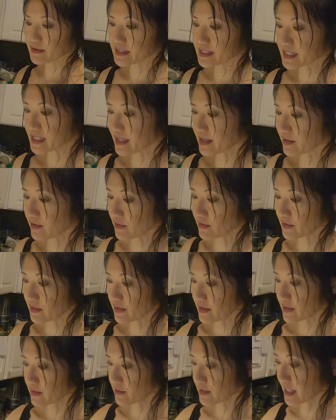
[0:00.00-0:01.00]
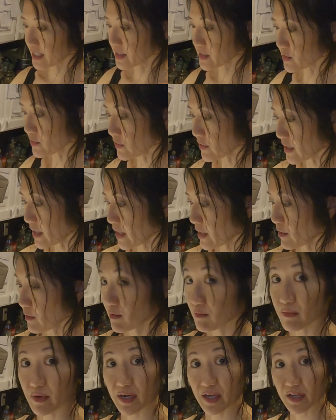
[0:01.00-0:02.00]
single utensil that I
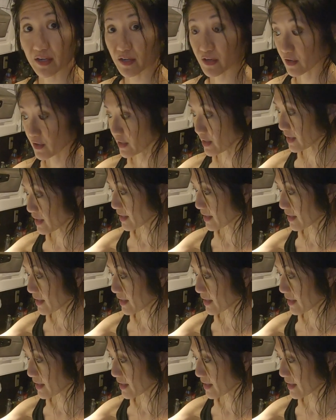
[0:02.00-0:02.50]
own when I cook.